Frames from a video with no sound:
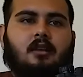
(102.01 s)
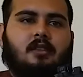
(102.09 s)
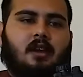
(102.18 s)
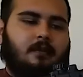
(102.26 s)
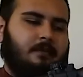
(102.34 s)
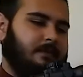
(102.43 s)

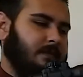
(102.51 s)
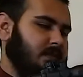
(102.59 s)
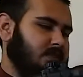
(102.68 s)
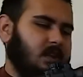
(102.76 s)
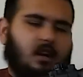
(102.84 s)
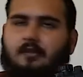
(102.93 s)
Now,
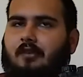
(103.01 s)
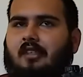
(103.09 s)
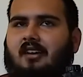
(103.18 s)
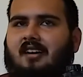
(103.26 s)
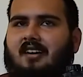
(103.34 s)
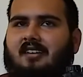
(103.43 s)
start off with
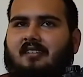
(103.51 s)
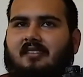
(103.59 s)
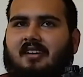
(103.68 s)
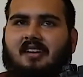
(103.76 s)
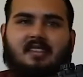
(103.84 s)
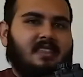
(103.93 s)
the con of
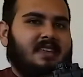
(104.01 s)
the gun.